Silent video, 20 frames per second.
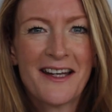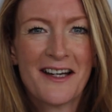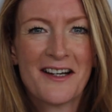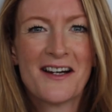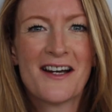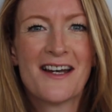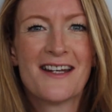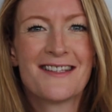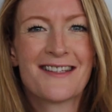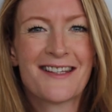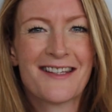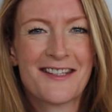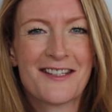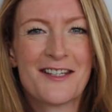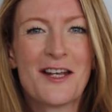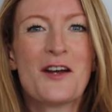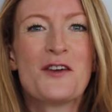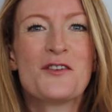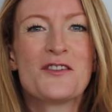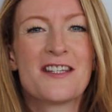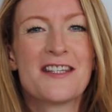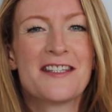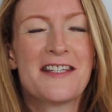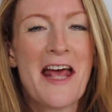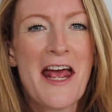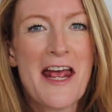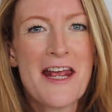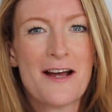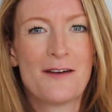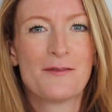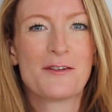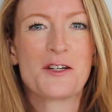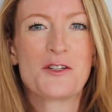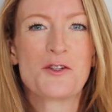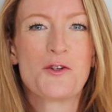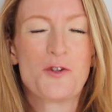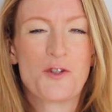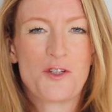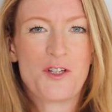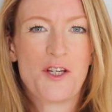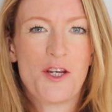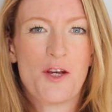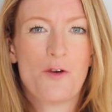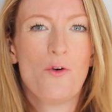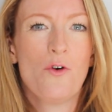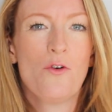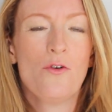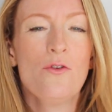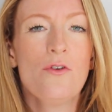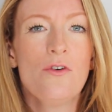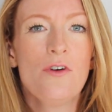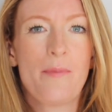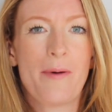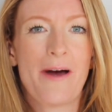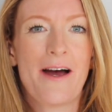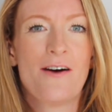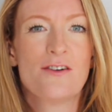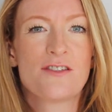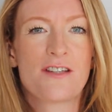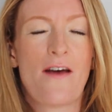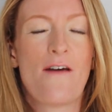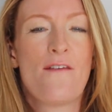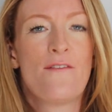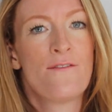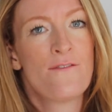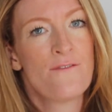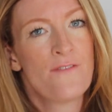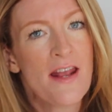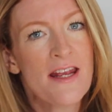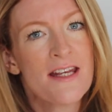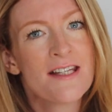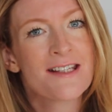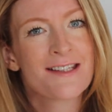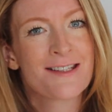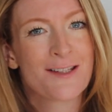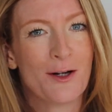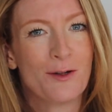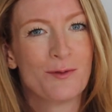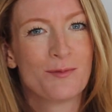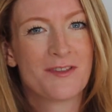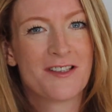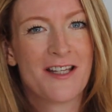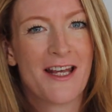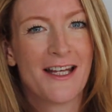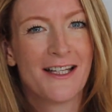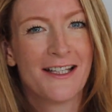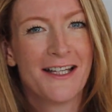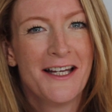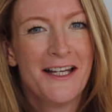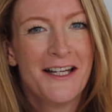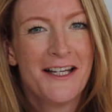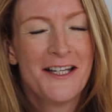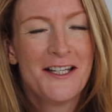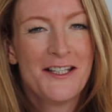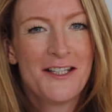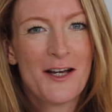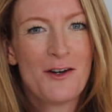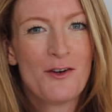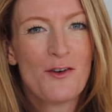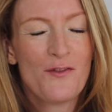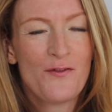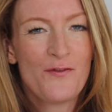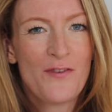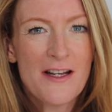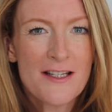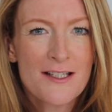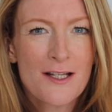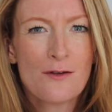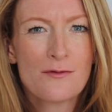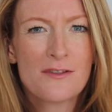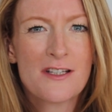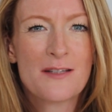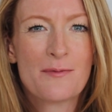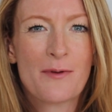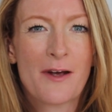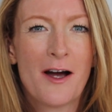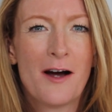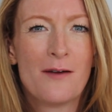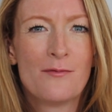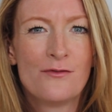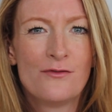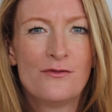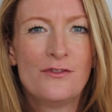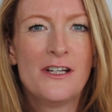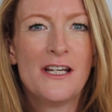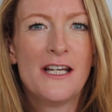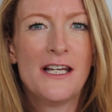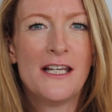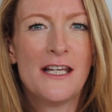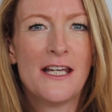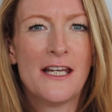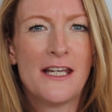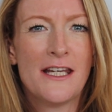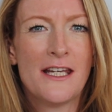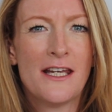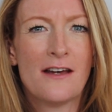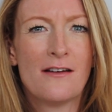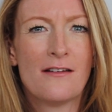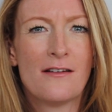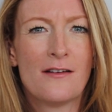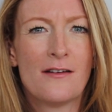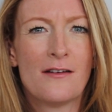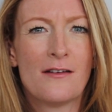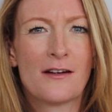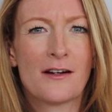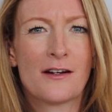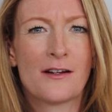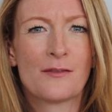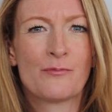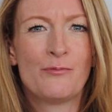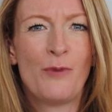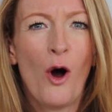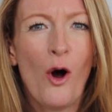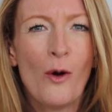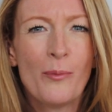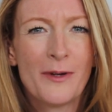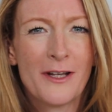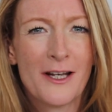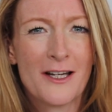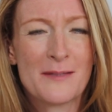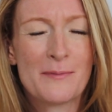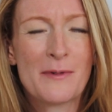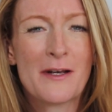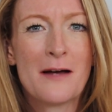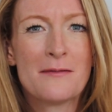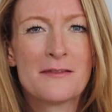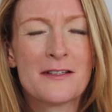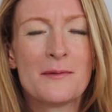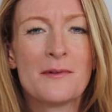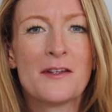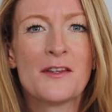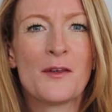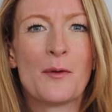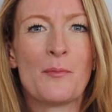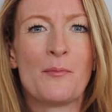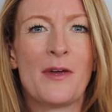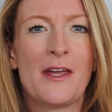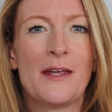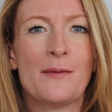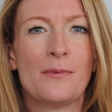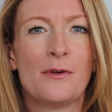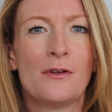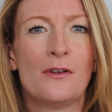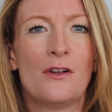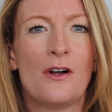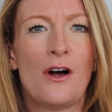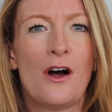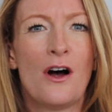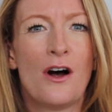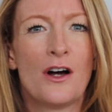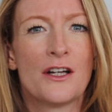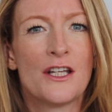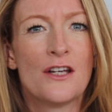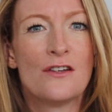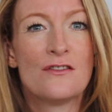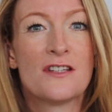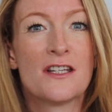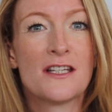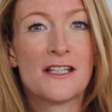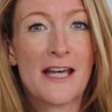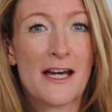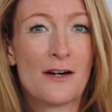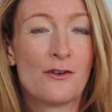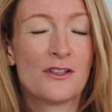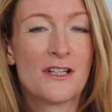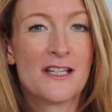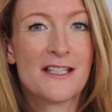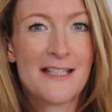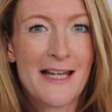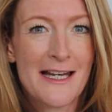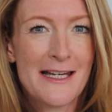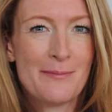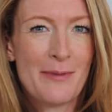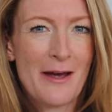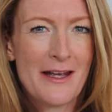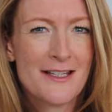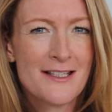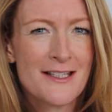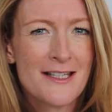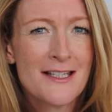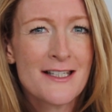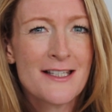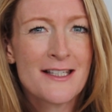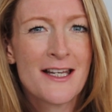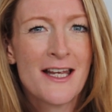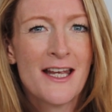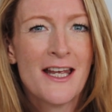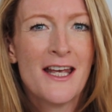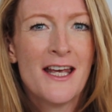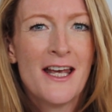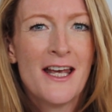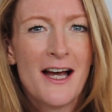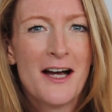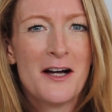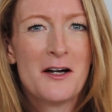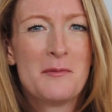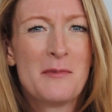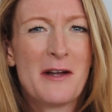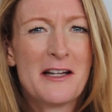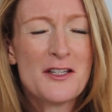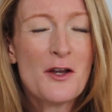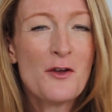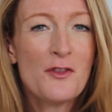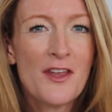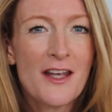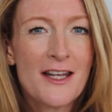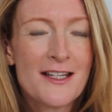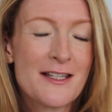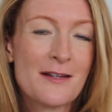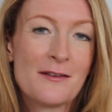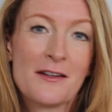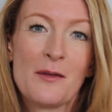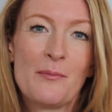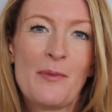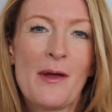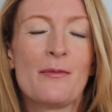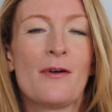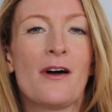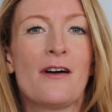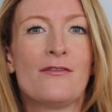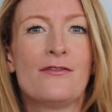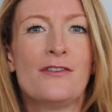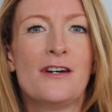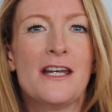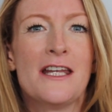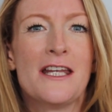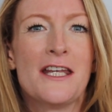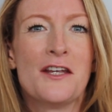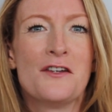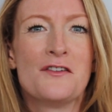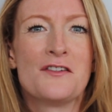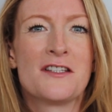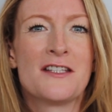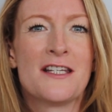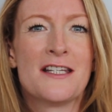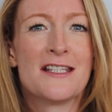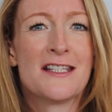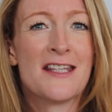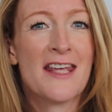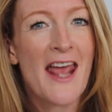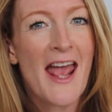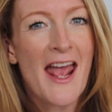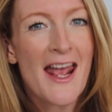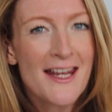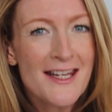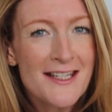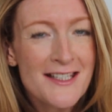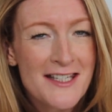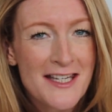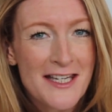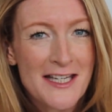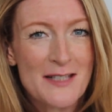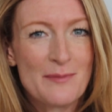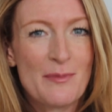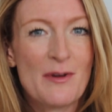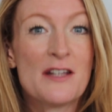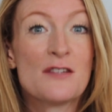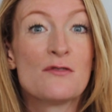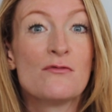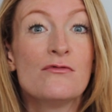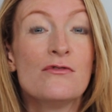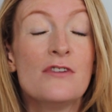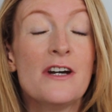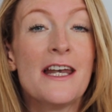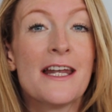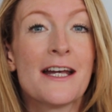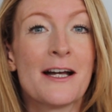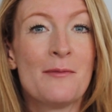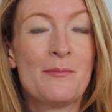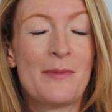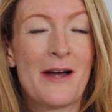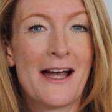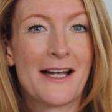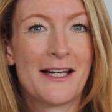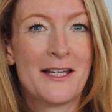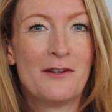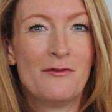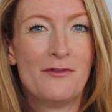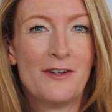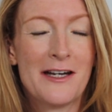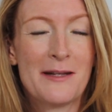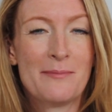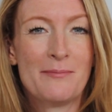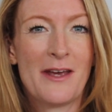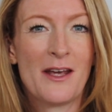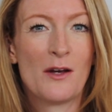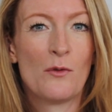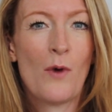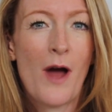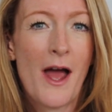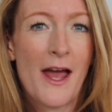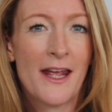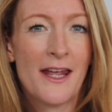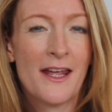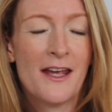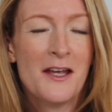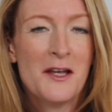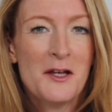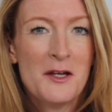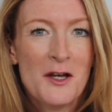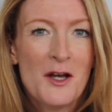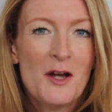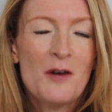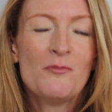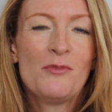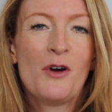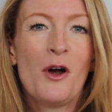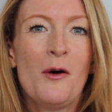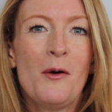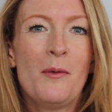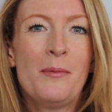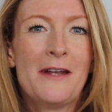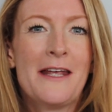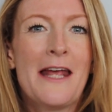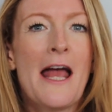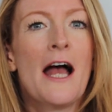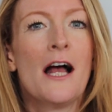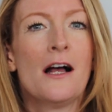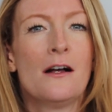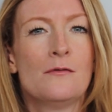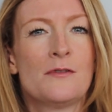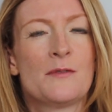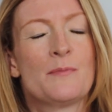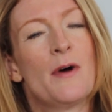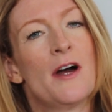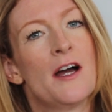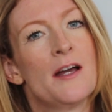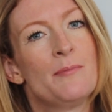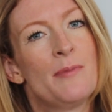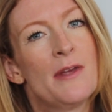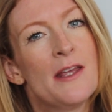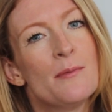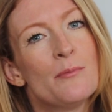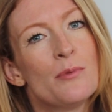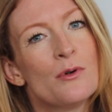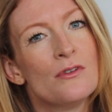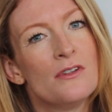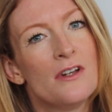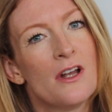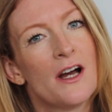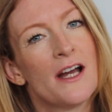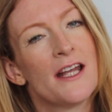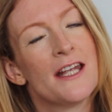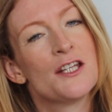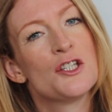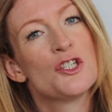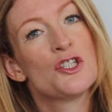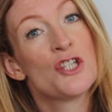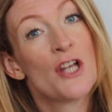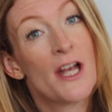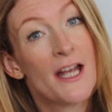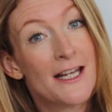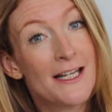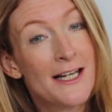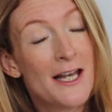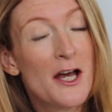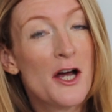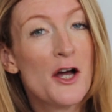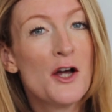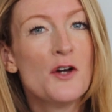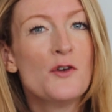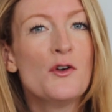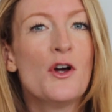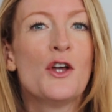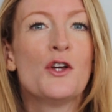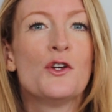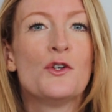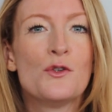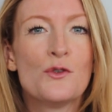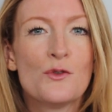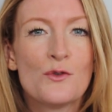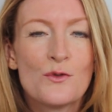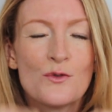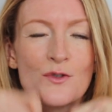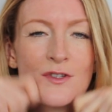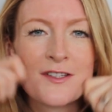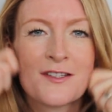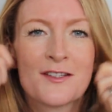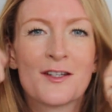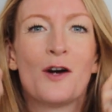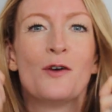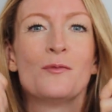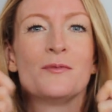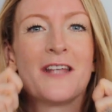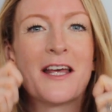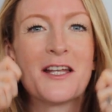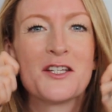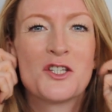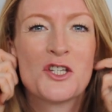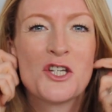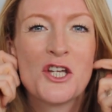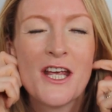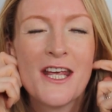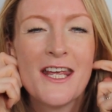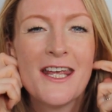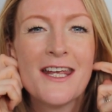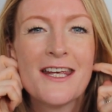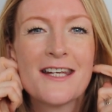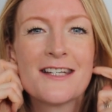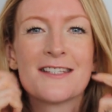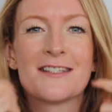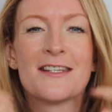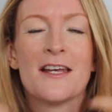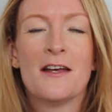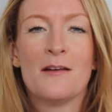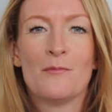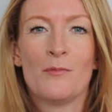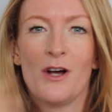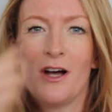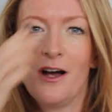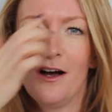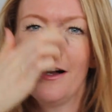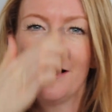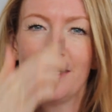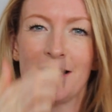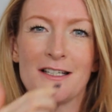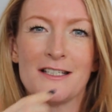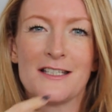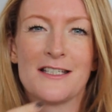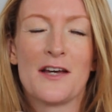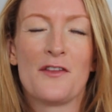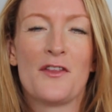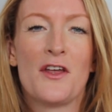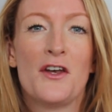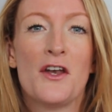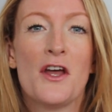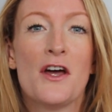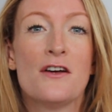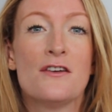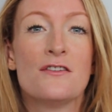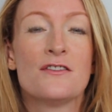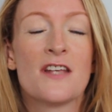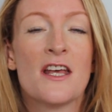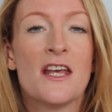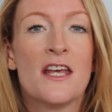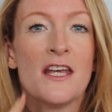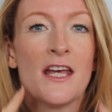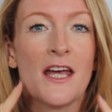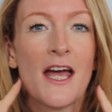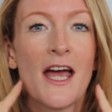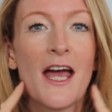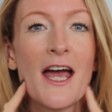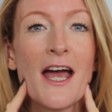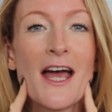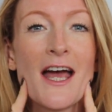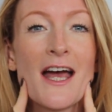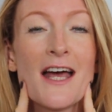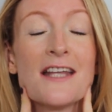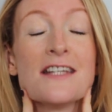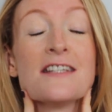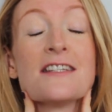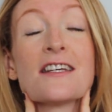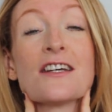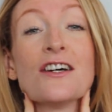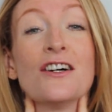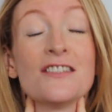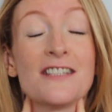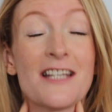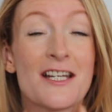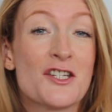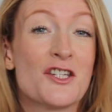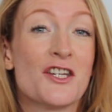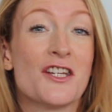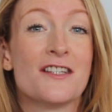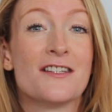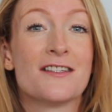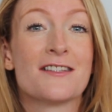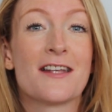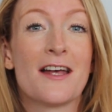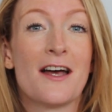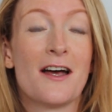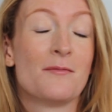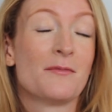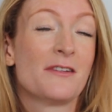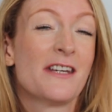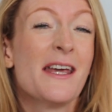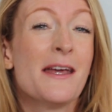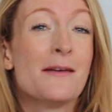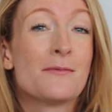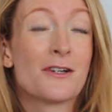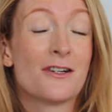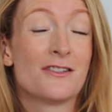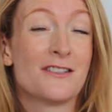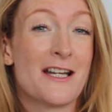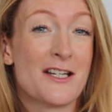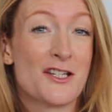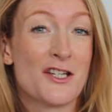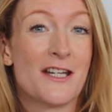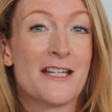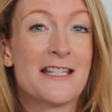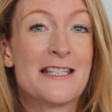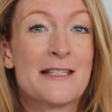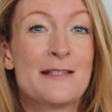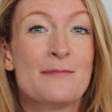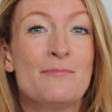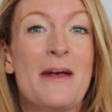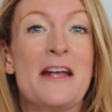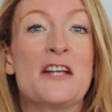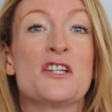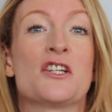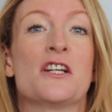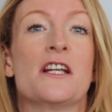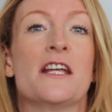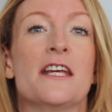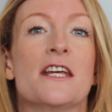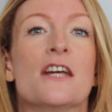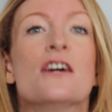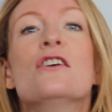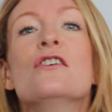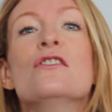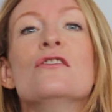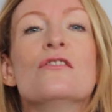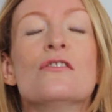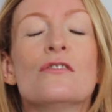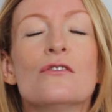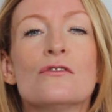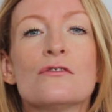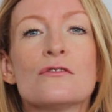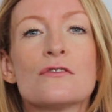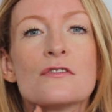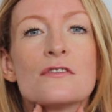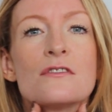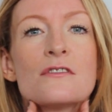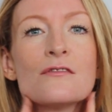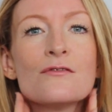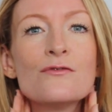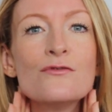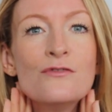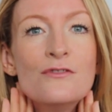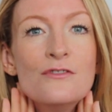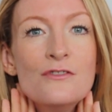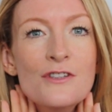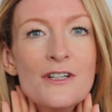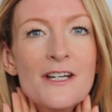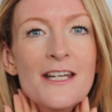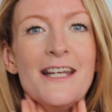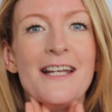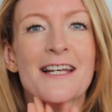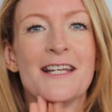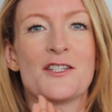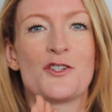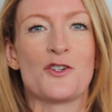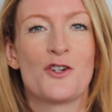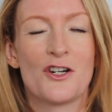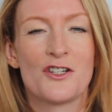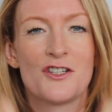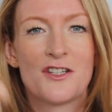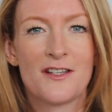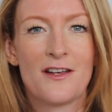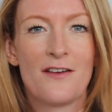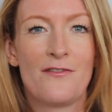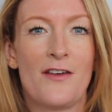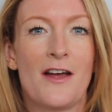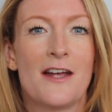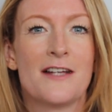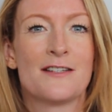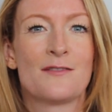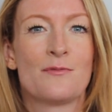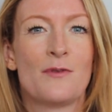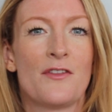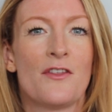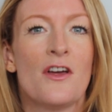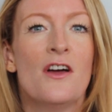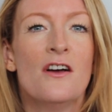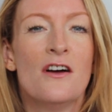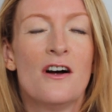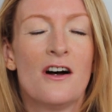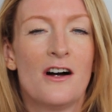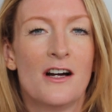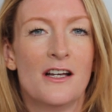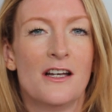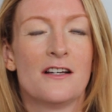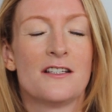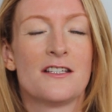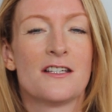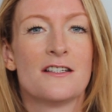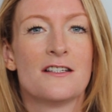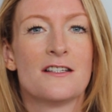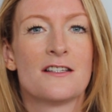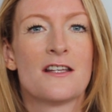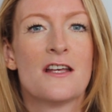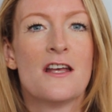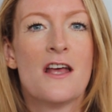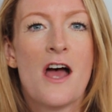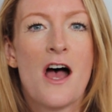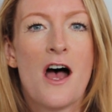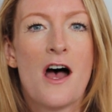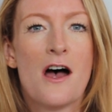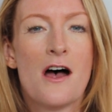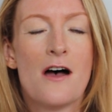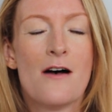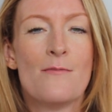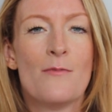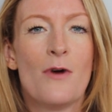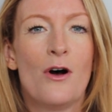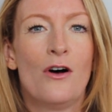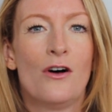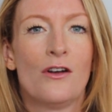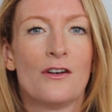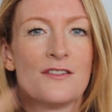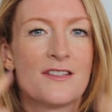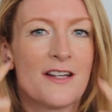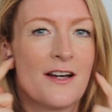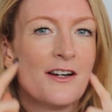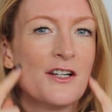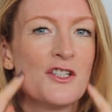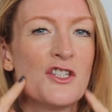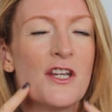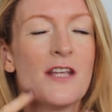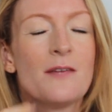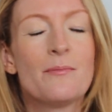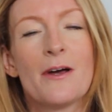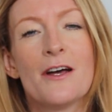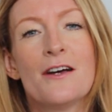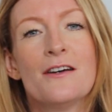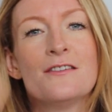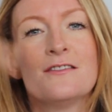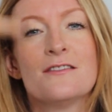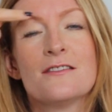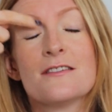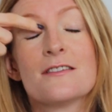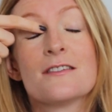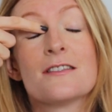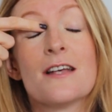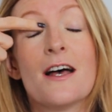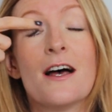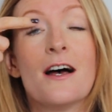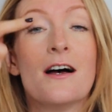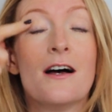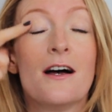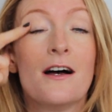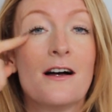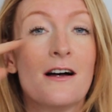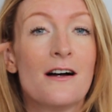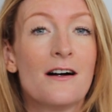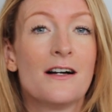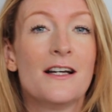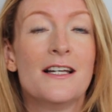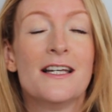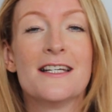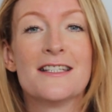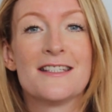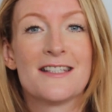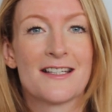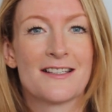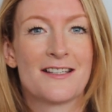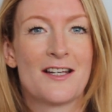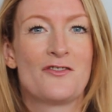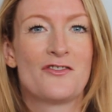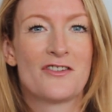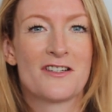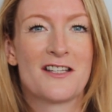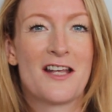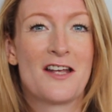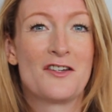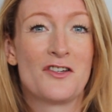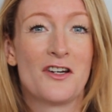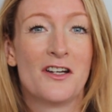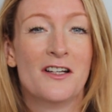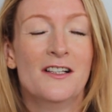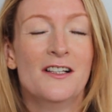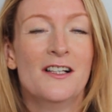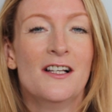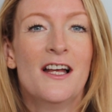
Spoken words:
guys, so today I'm going to talk to you all about face sculpting. Now, face sculpting has become really popular. It's become something that people are using now on a daily basis. I don't think it's something that people have really used since the 80s, but it's really come back in a really big way. Probably helped by people like J.Lo, who sculpt their cheeks, put highlighter down their nose, and the Kardashians, Kim Kardashian especially, who really structures her face with highlighters, hollows out her cheekbones, her eyelids, etc, etc.